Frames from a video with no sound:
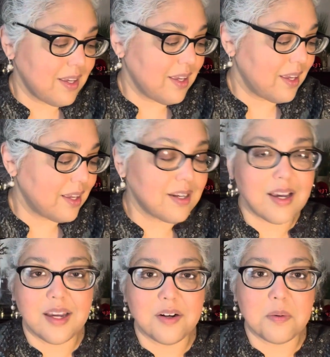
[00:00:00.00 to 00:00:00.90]
And
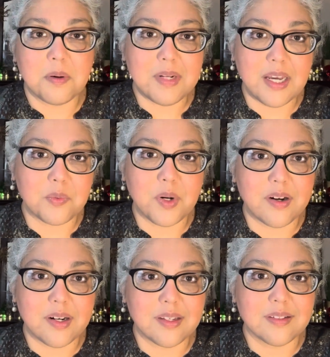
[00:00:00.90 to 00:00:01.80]
I don't, I'm not
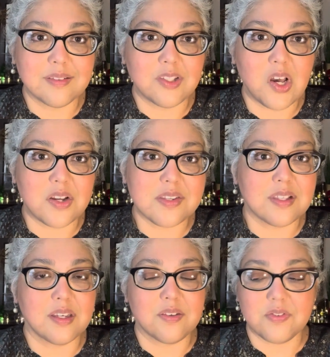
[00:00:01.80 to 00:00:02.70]
wearing long
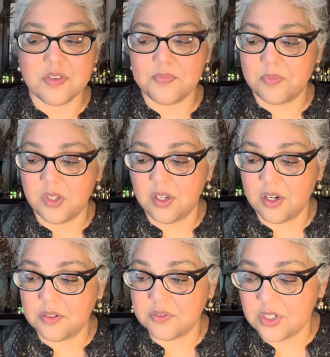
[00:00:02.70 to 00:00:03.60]
sleeves, you
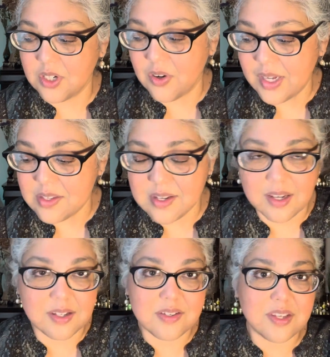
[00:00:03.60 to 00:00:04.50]
know, to go outside
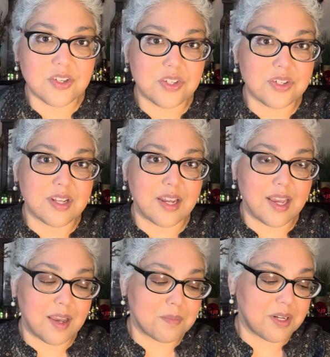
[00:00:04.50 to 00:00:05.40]
because that's just not
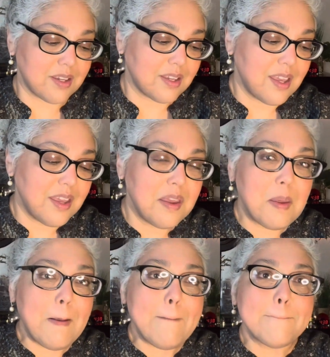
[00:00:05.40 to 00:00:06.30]
happening.
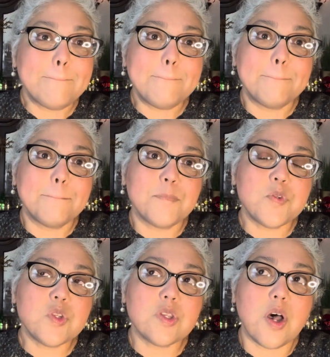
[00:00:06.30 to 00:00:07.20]

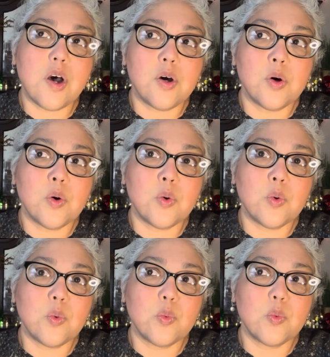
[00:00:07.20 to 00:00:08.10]

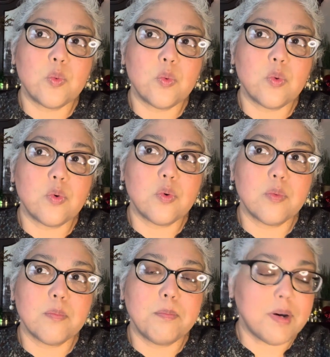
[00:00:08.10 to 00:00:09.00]
So
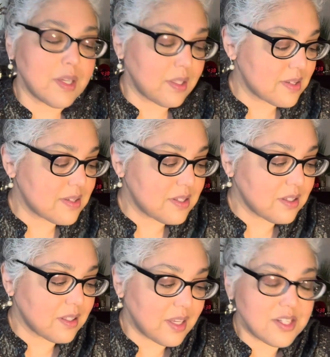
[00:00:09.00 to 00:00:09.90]
but
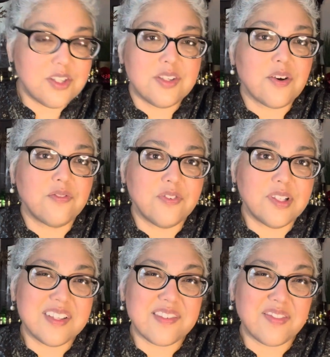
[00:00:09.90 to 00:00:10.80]
still, I just don't feel
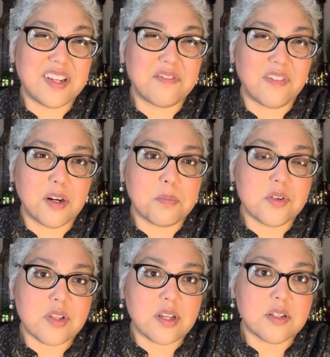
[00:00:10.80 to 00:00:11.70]
it's like very
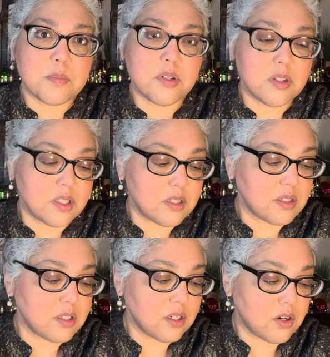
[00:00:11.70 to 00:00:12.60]
presentable.
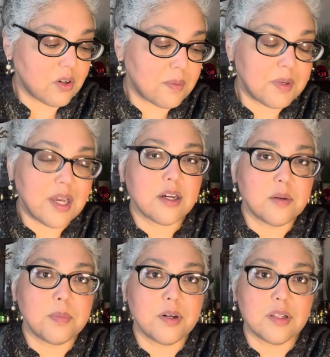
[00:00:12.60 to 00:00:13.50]
And, you know, I'm not going to
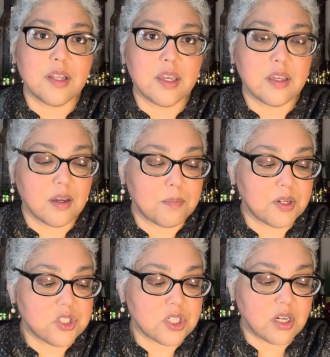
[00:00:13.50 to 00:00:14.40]
put like a
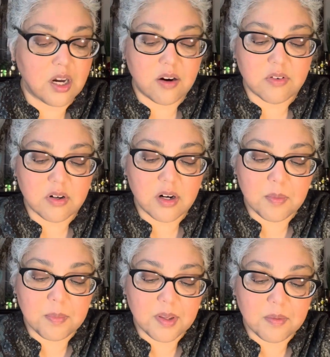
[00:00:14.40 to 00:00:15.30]
bunch of cover
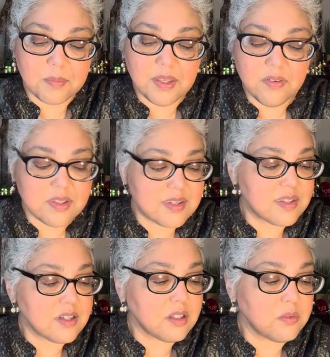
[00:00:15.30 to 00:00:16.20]
up. It
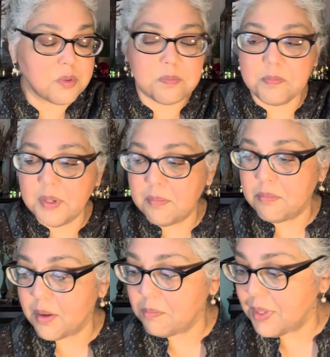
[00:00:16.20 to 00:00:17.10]
still would be
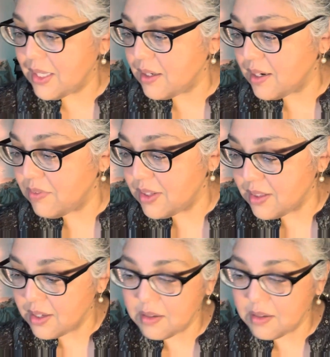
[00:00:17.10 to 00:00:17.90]
bumpy and everything.